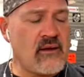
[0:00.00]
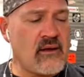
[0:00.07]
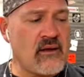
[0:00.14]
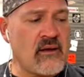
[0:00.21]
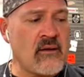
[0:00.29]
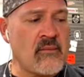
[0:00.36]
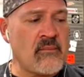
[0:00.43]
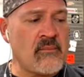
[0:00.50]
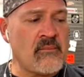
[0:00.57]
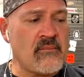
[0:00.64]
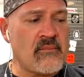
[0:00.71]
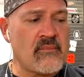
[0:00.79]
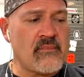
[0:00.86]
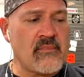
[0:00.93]

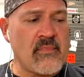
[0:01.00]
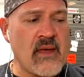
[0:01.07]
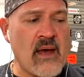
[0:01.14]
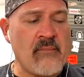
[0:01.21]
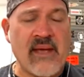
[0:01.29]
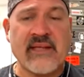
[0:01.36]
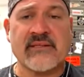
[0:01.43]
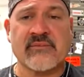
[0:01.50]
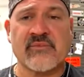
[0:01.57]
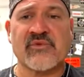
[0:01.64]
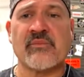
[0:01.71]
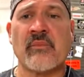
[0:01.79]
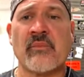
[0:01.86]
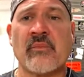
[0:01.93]
Um, I make some
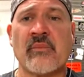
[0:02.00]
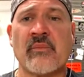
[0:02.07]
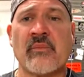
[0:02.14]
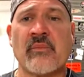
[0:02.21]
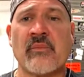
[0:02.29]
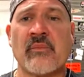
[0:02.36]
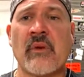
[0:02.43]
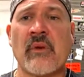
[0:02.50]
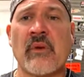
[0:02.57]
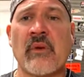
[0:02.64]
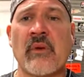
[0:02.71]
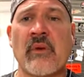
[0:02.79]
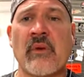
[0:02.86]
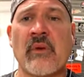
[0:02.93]
smaller knives